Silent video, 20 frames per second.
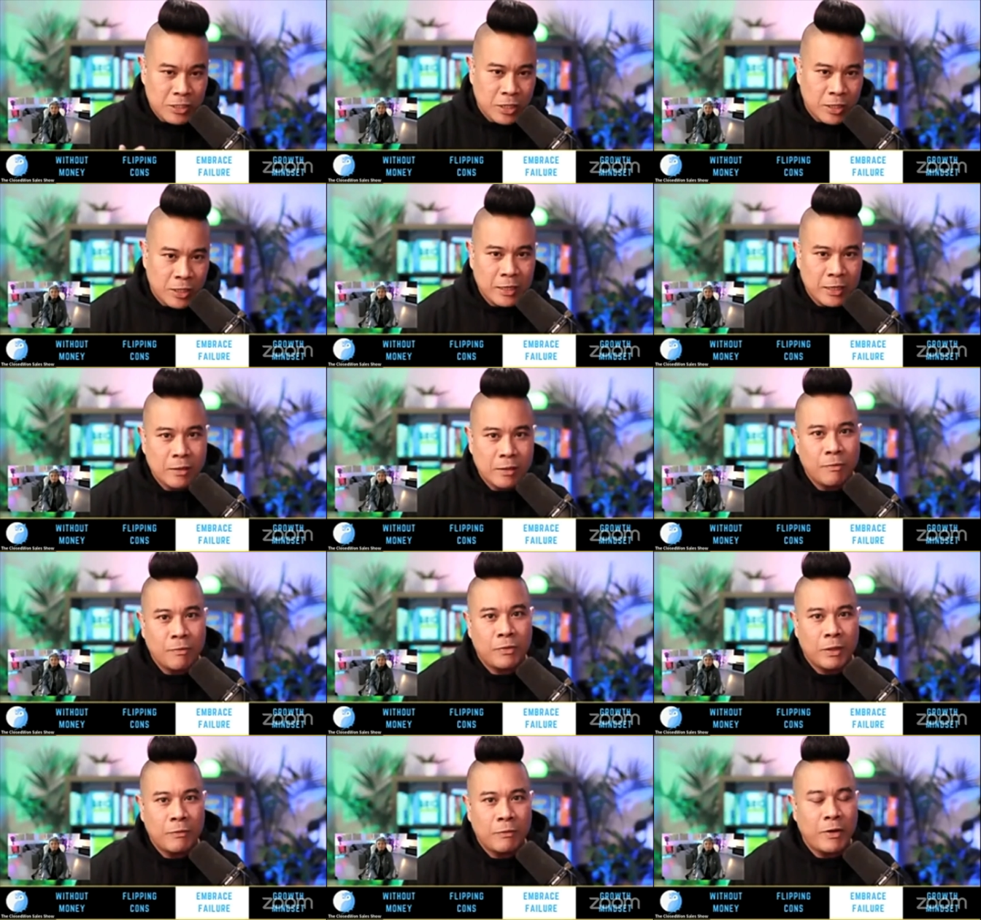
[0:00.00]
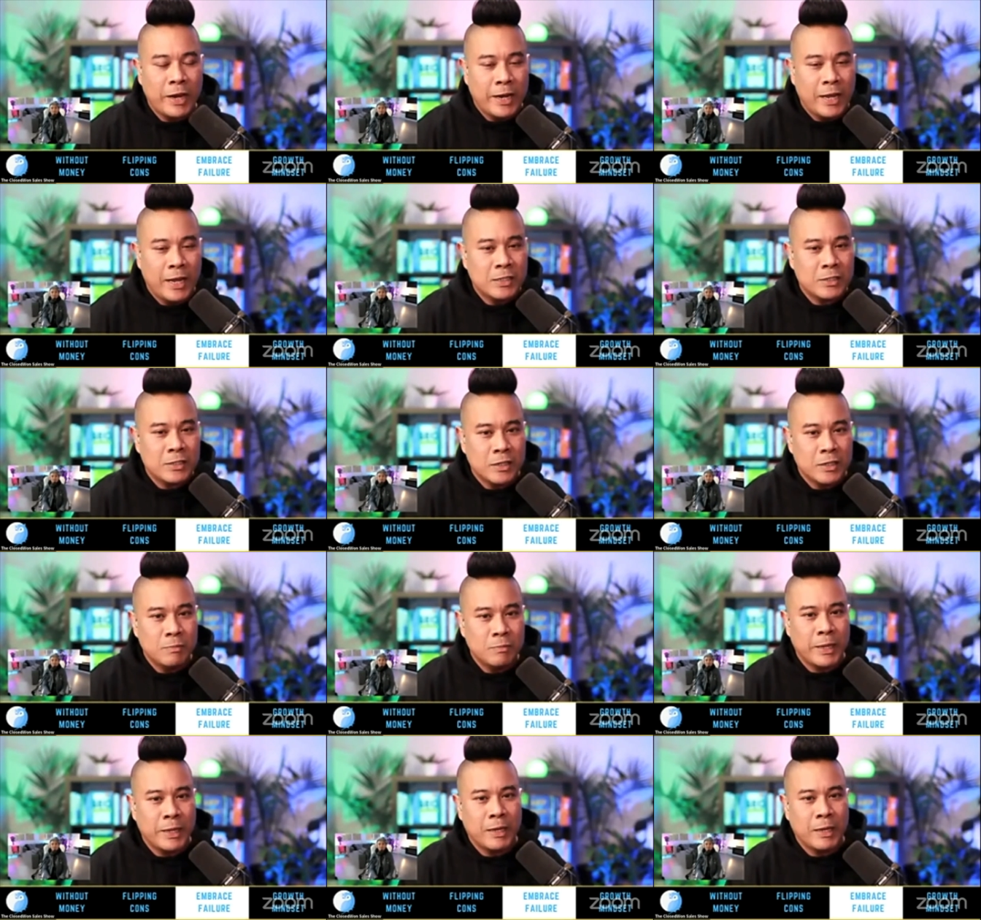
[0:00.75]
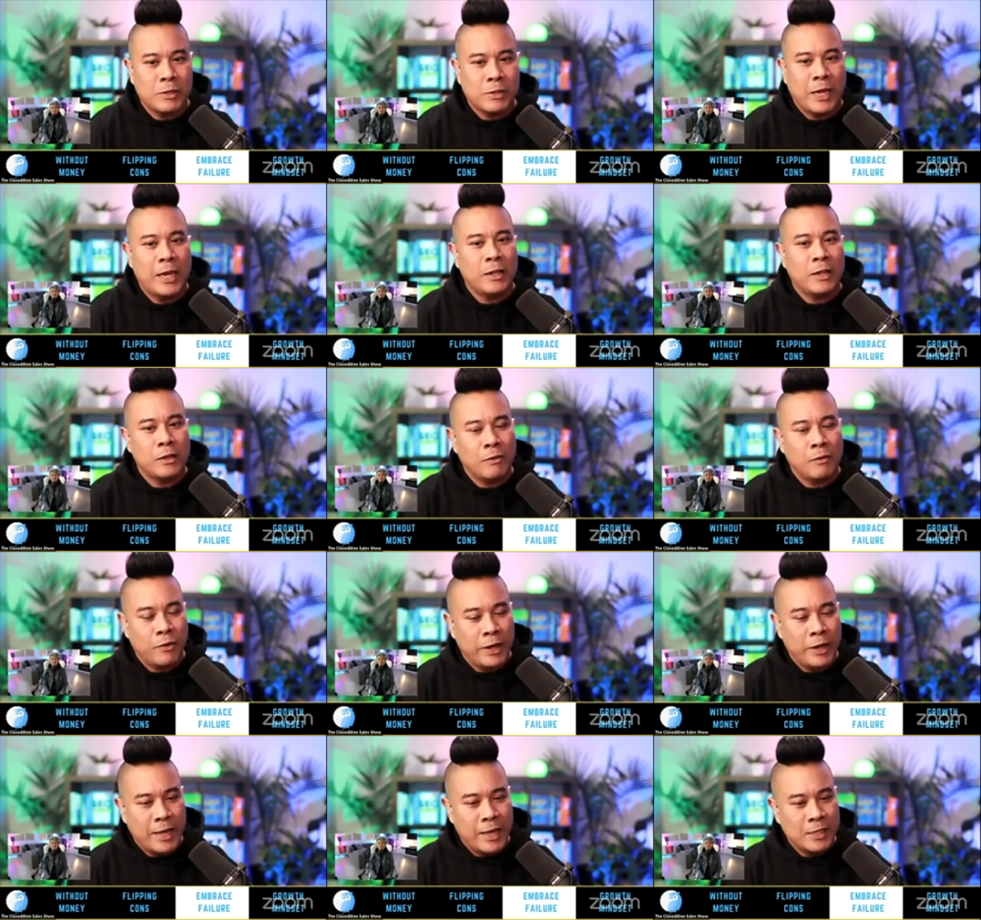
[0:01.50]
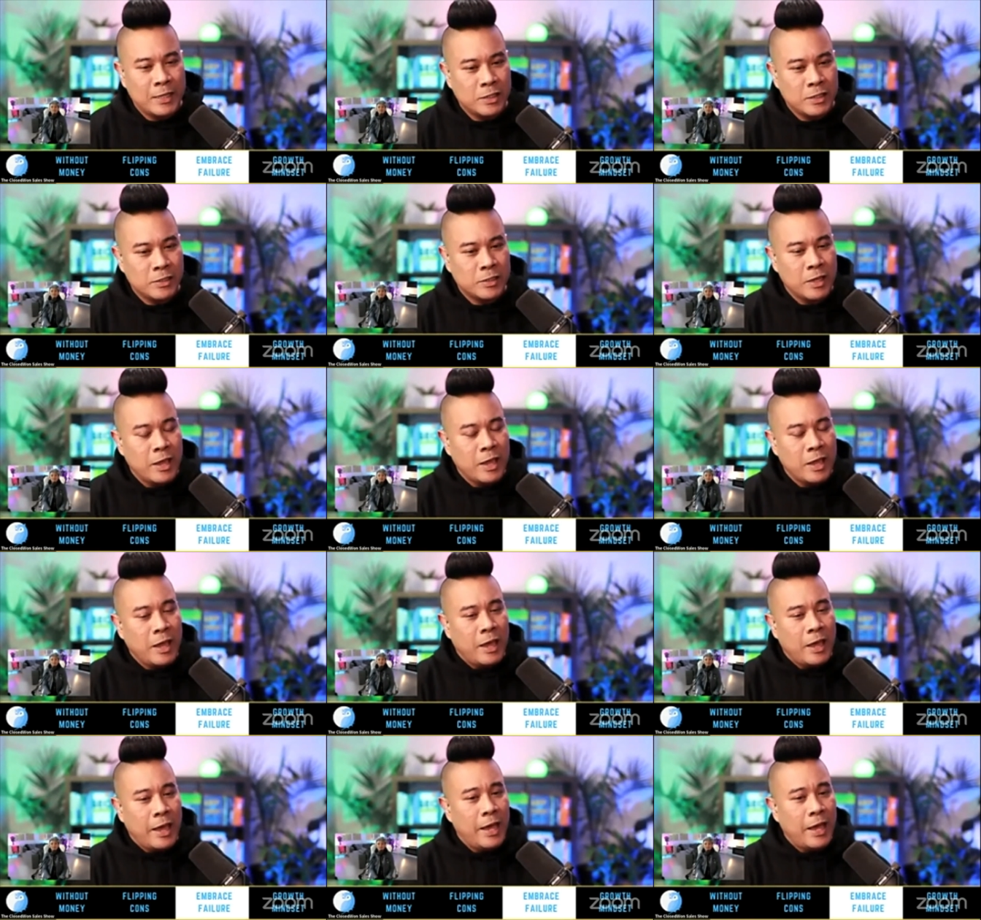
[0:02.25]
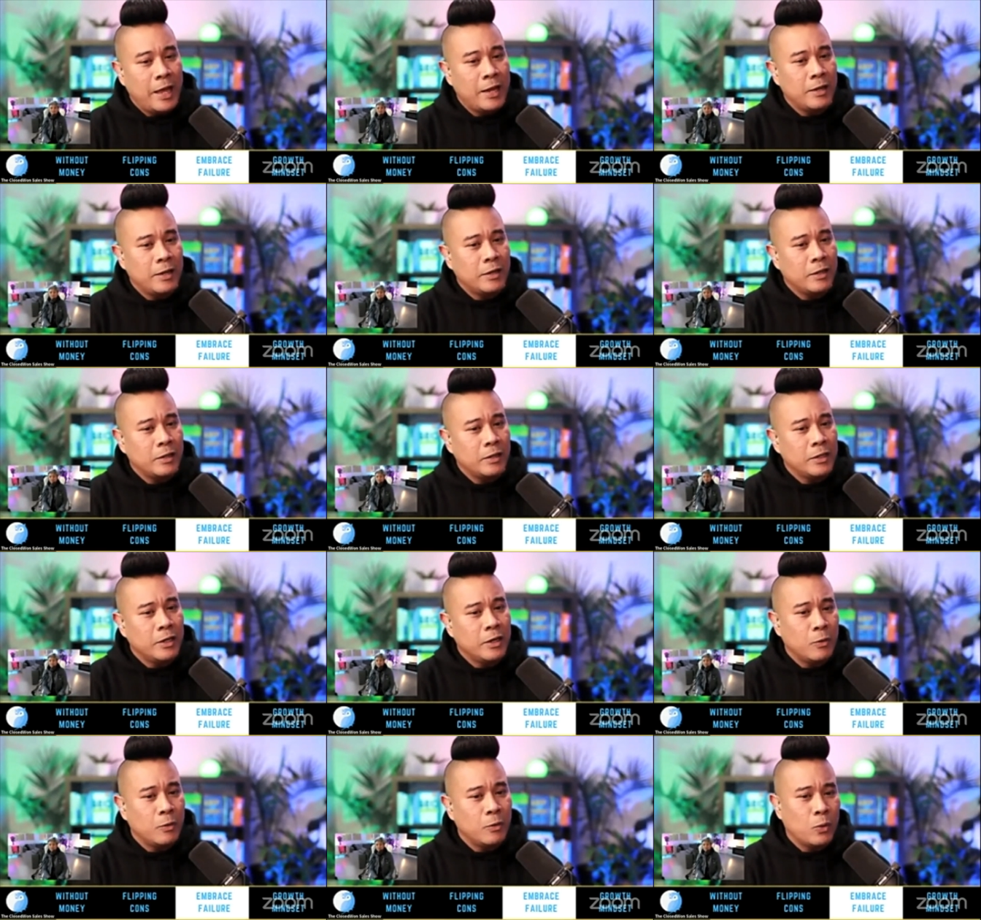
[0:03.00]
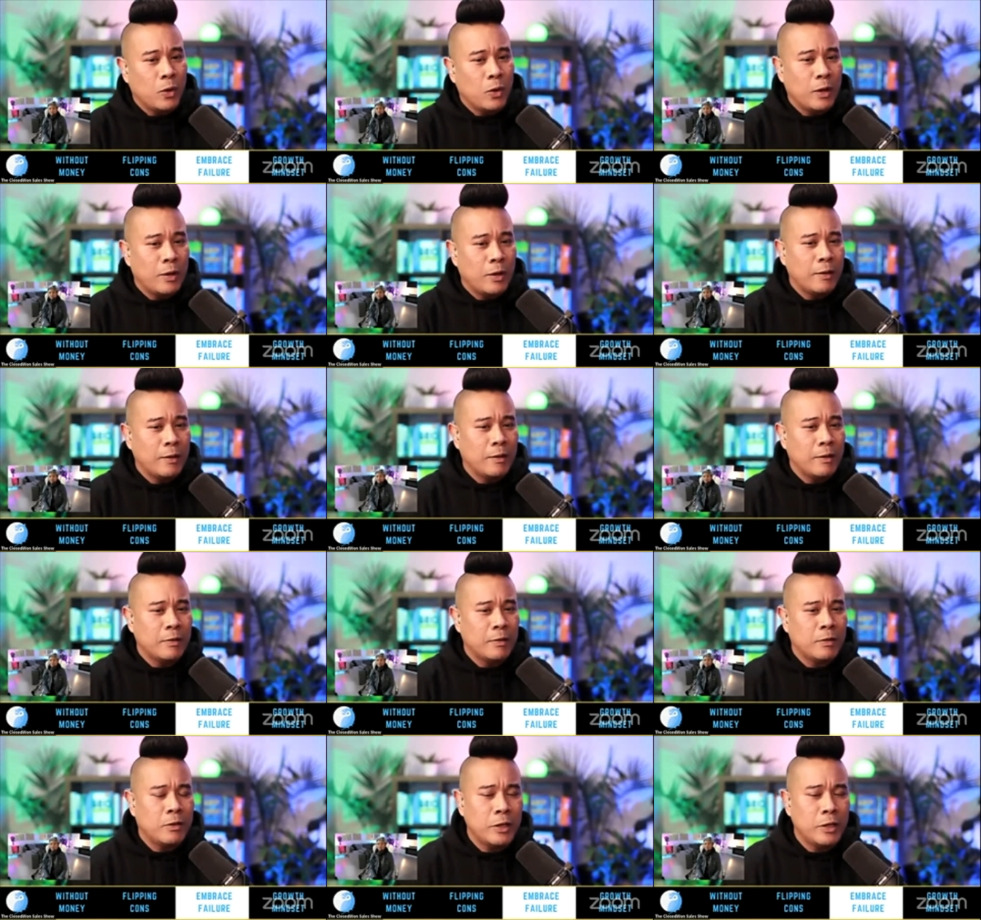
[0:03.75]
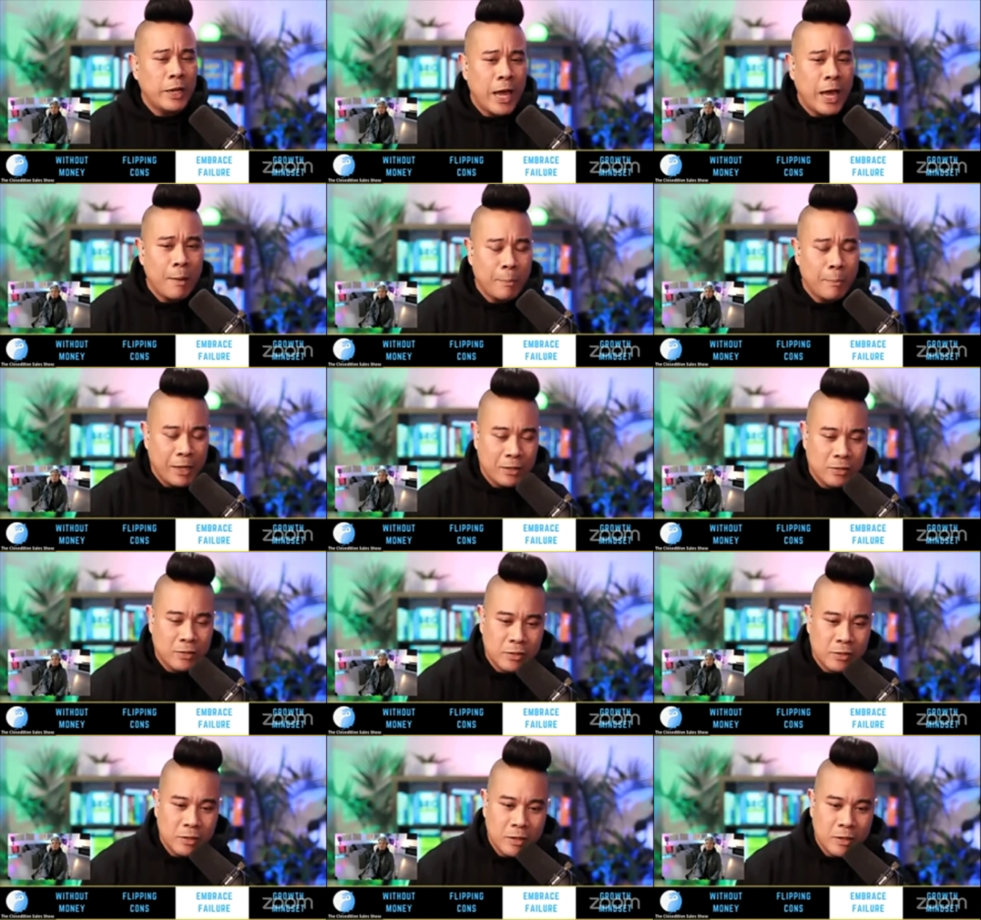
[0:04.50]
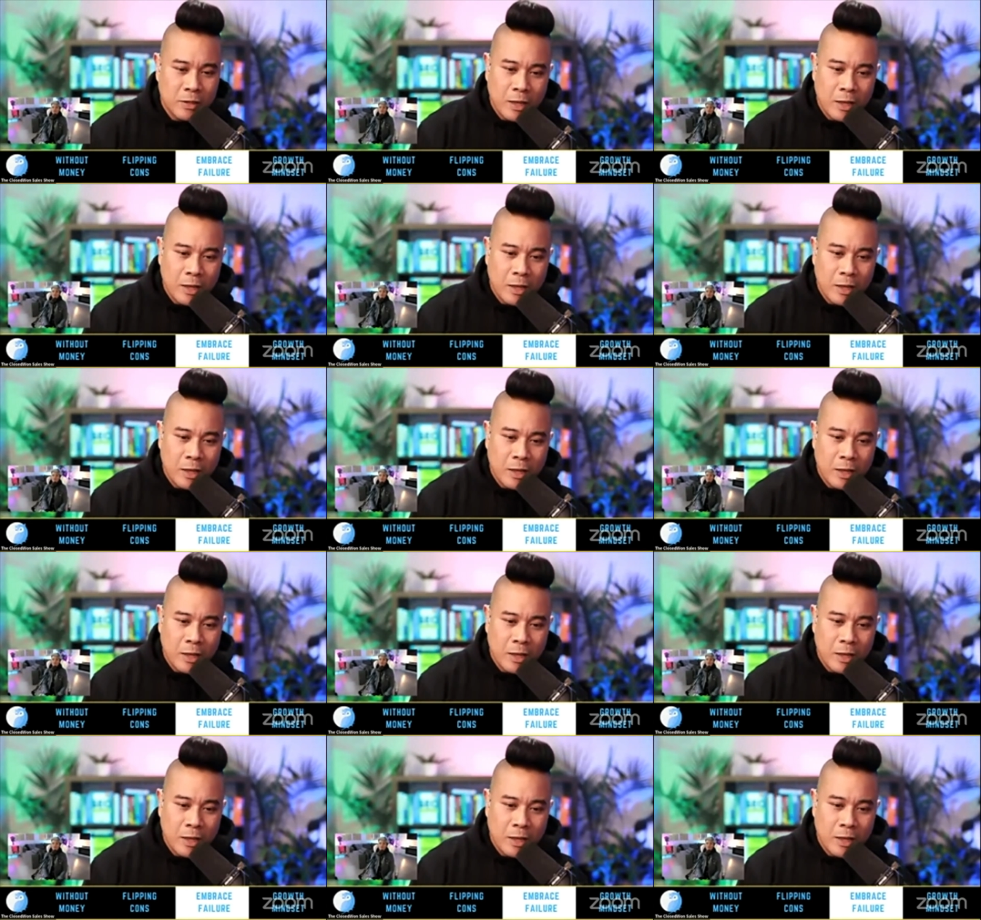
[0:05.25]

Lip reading: mention like the finances, being able to handle your finances, and good habits.